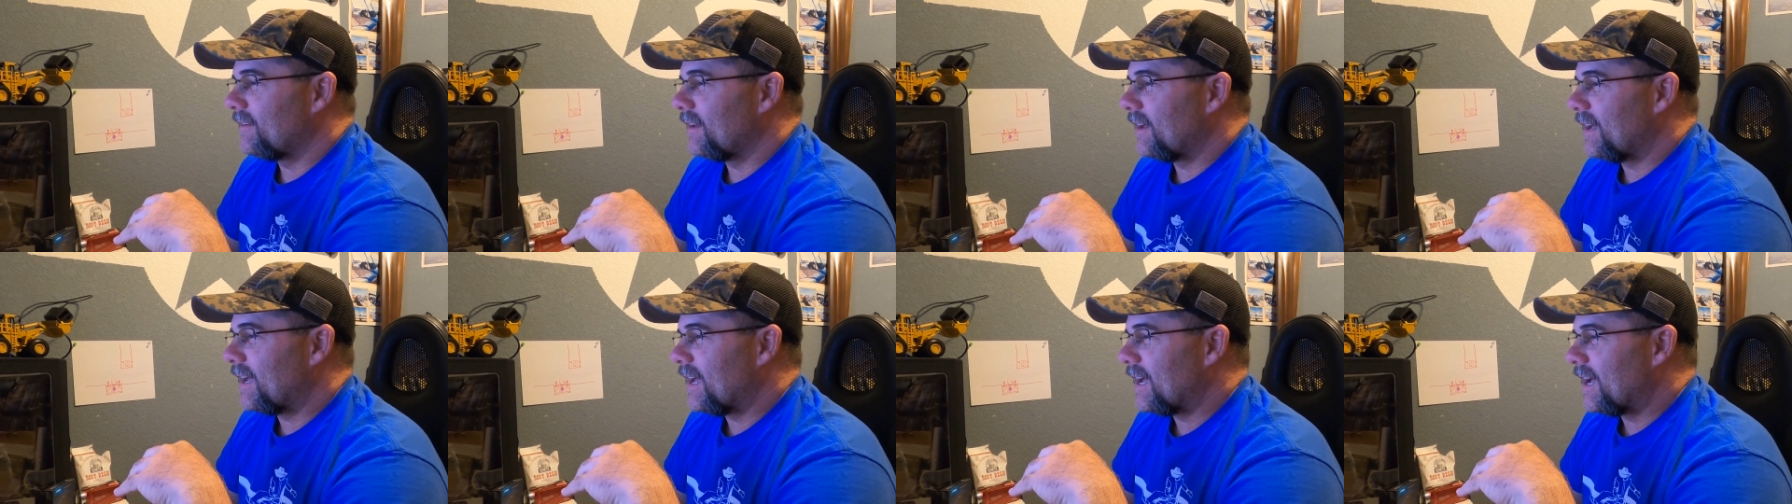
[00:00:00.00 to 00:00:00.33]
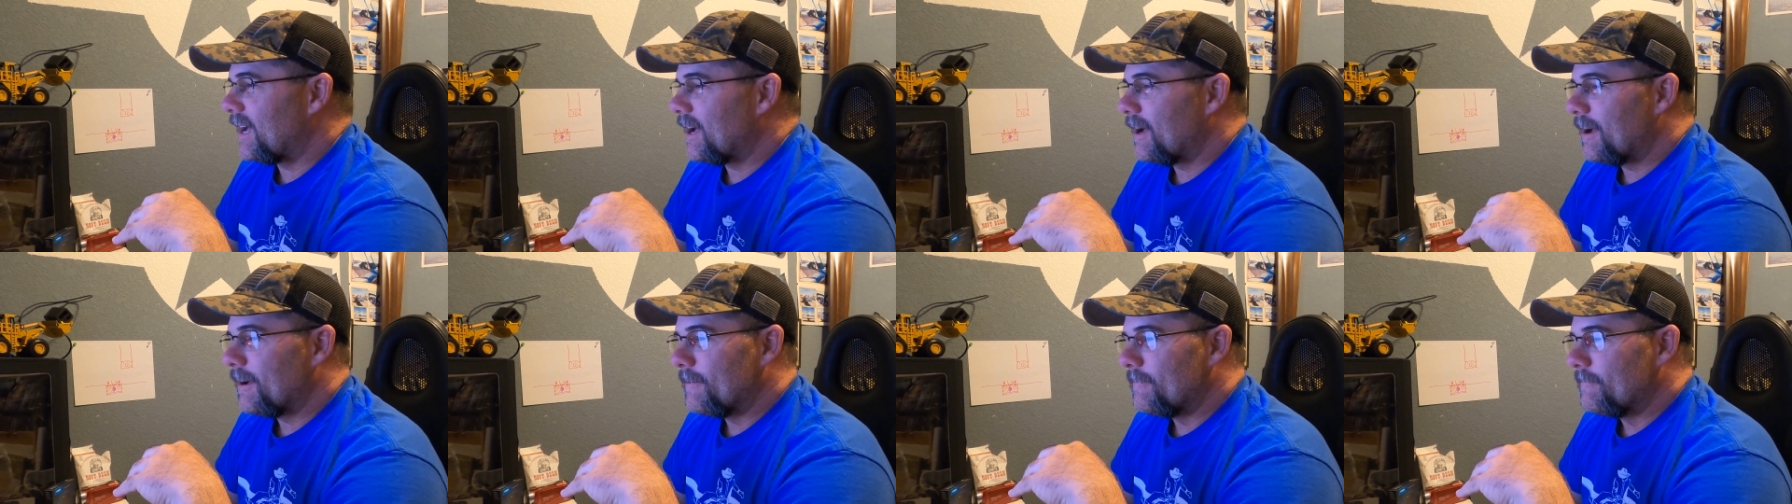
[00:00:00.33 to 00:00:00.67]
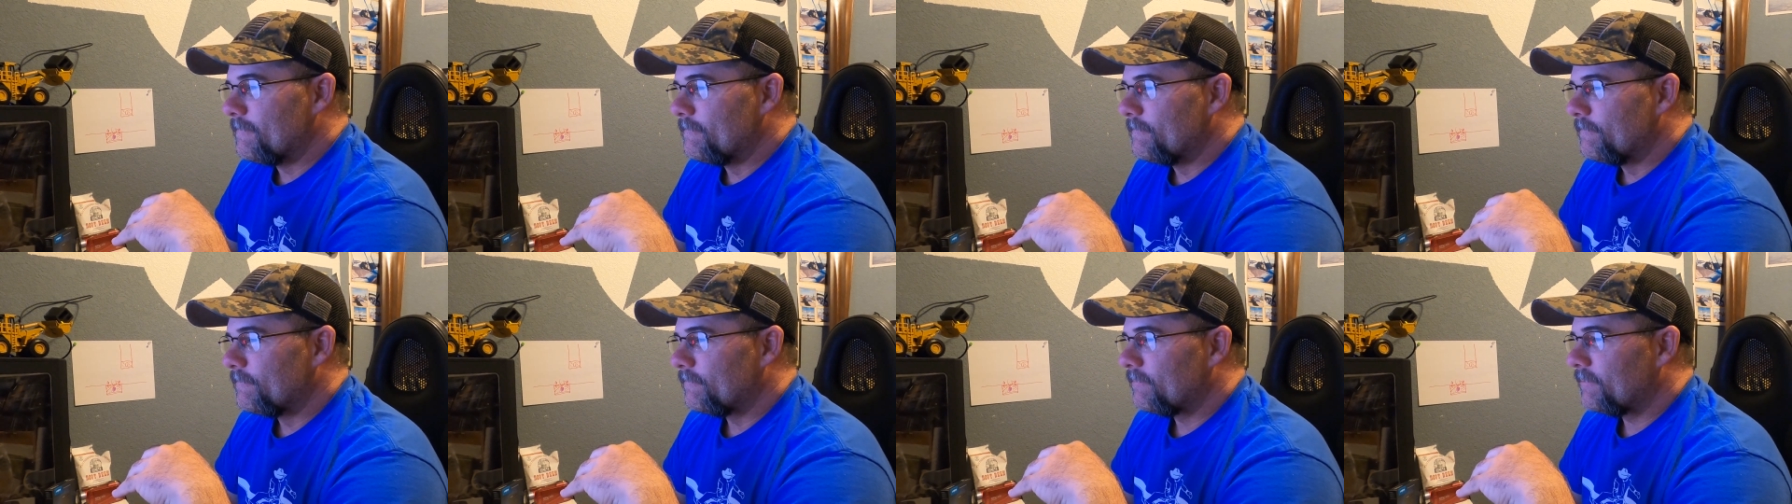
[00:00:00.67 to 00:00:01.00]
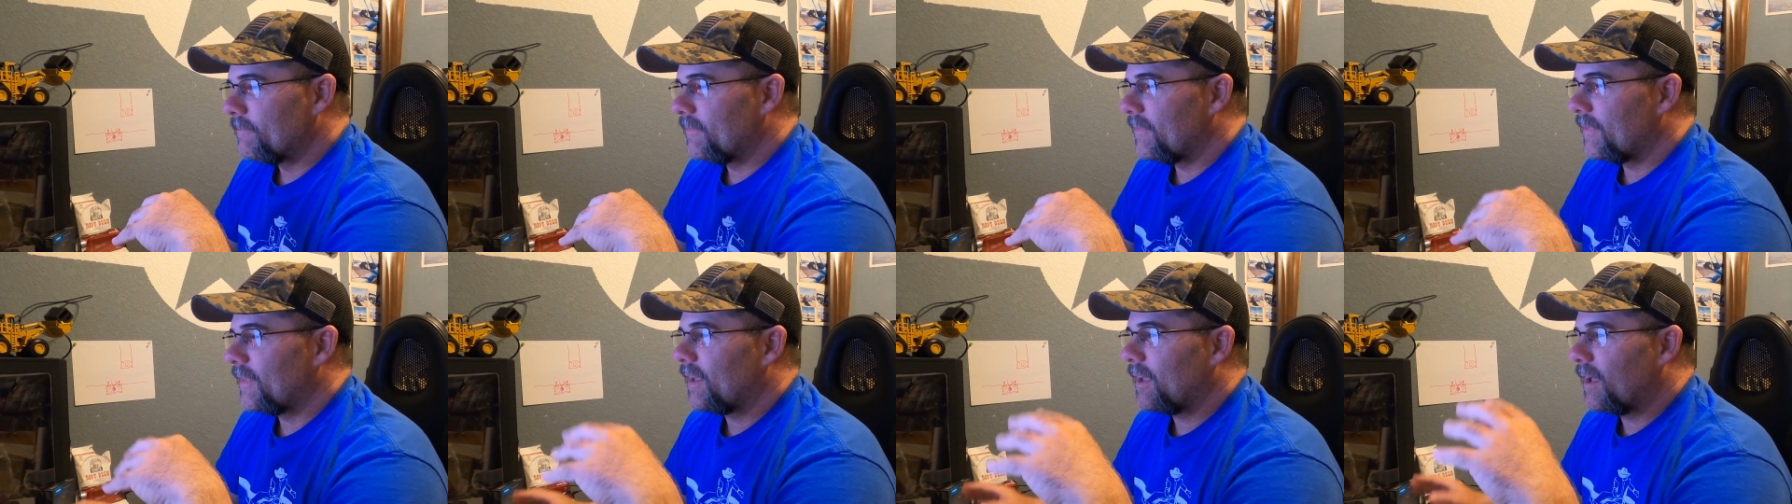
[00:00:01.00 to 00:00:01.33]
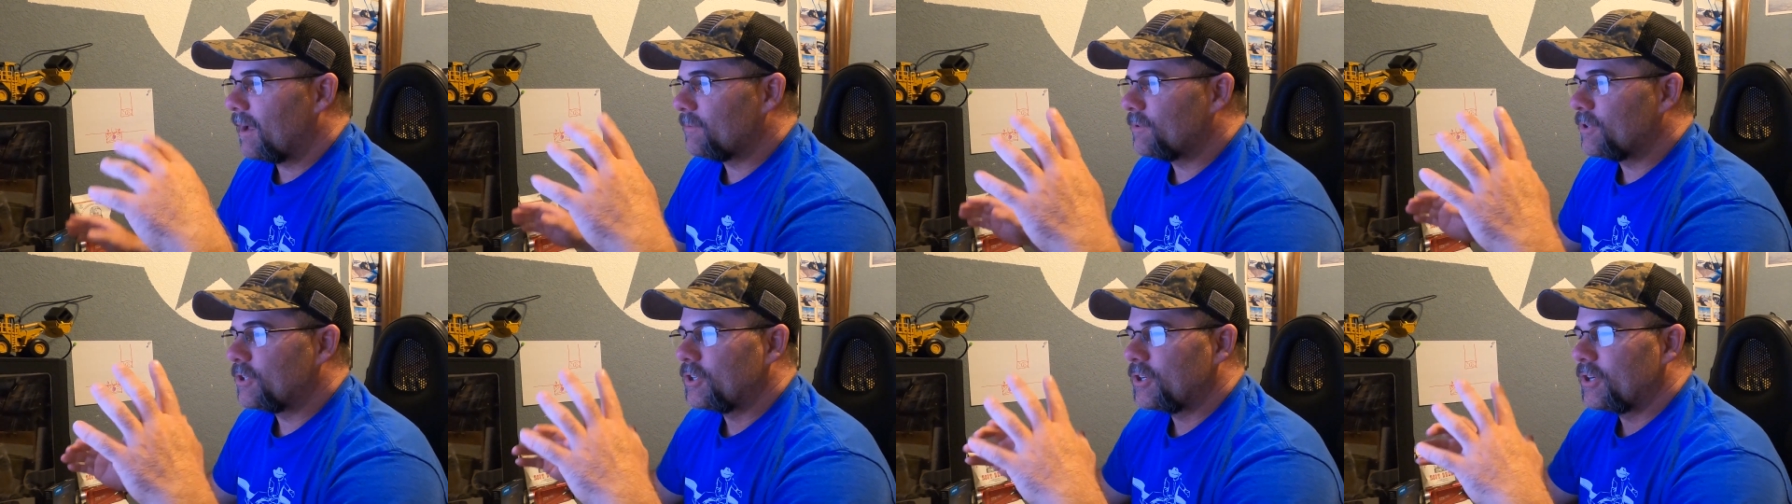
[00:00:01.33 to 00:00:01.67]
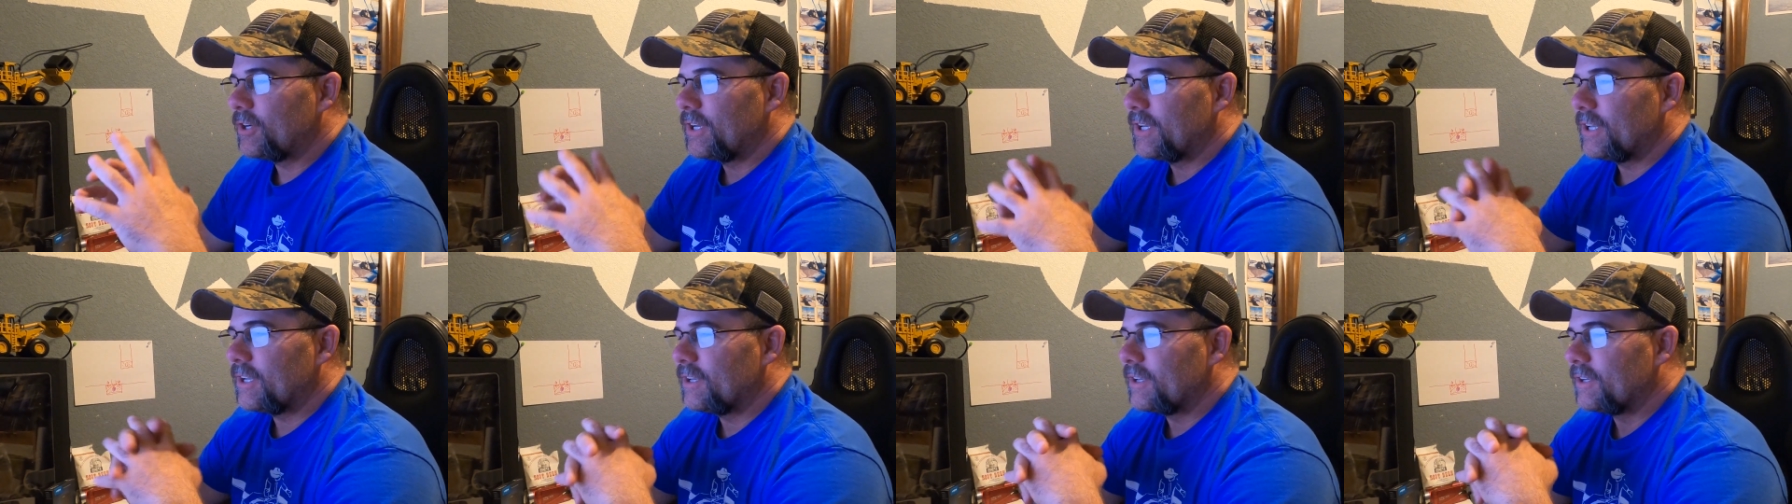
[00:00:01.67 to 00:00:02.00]
I'm just
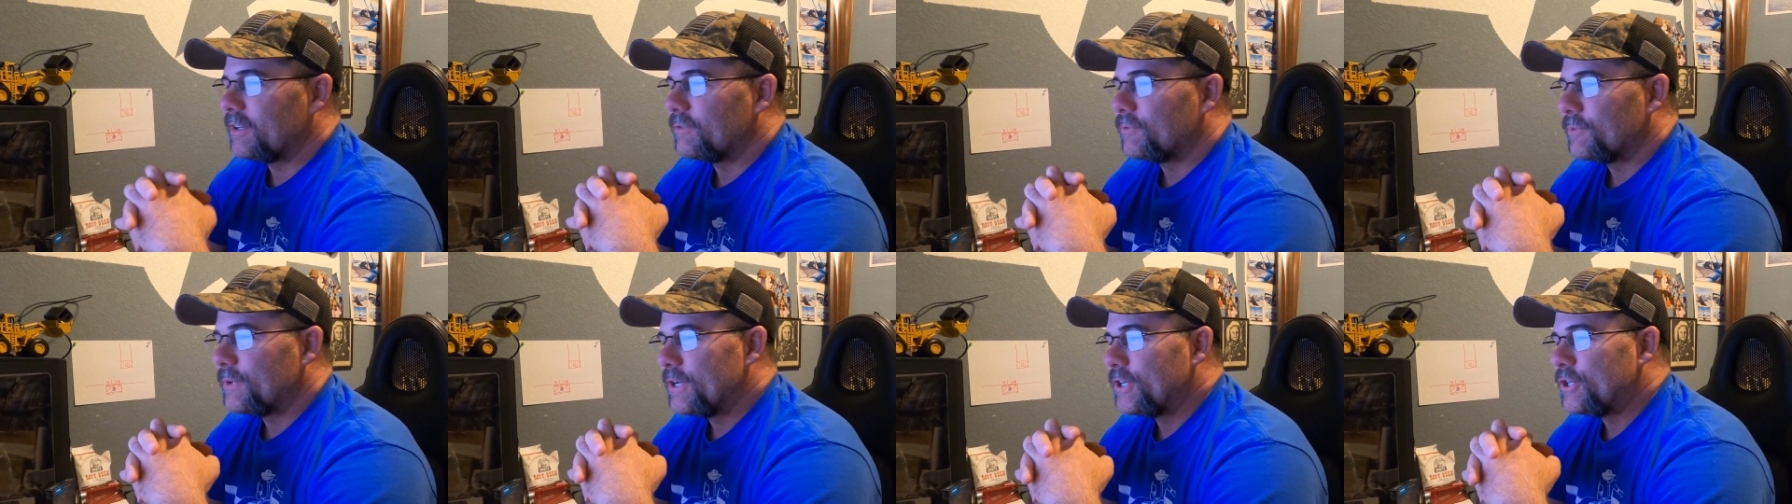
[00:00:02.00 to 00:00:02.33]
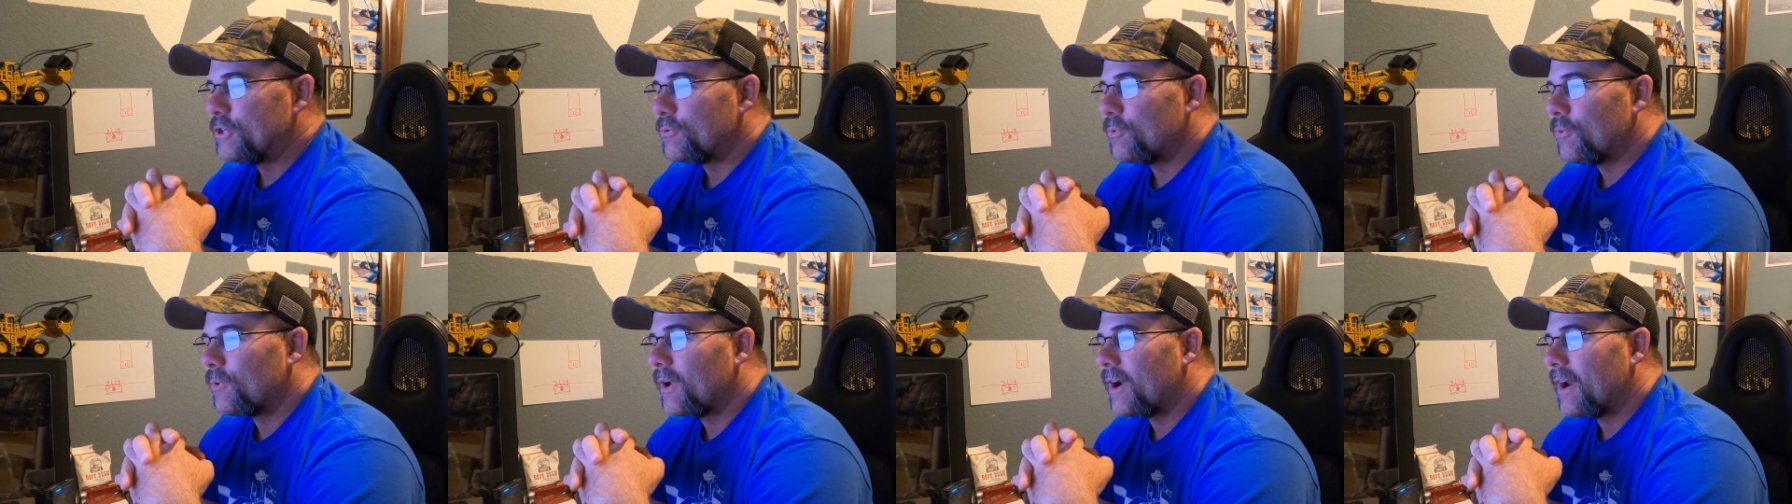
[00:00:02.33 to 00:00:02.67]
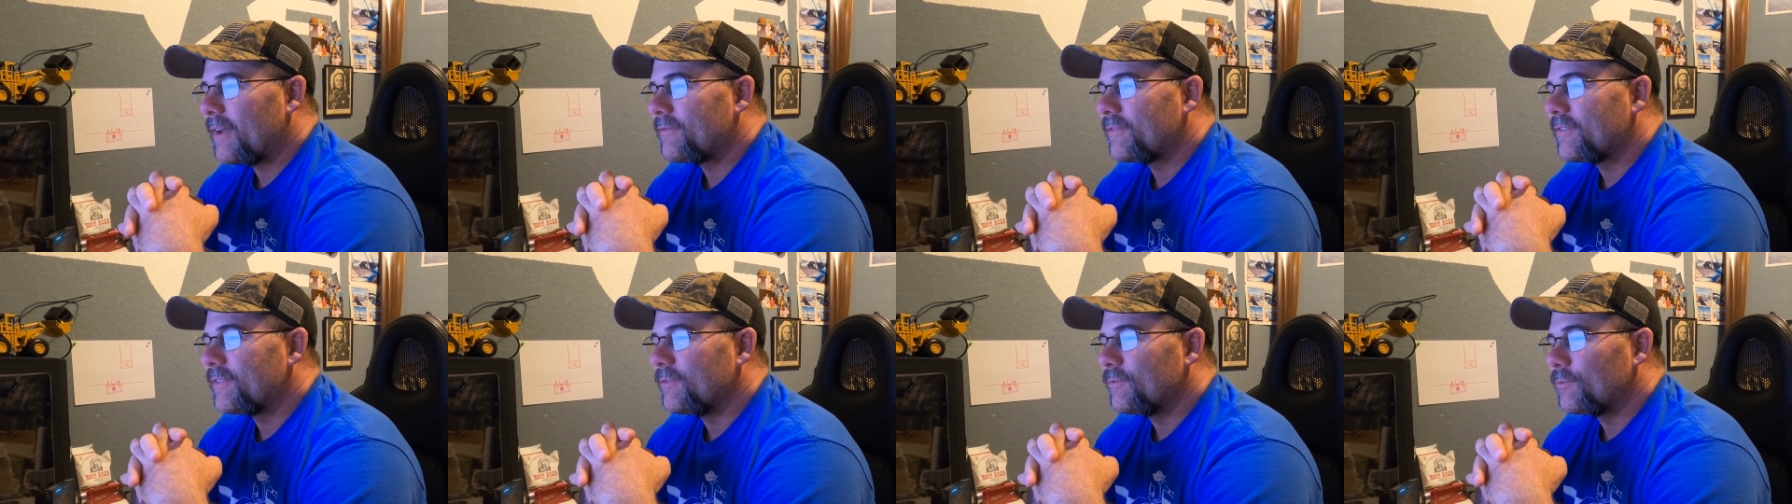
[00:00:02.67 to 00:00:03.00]
gonna read you what I've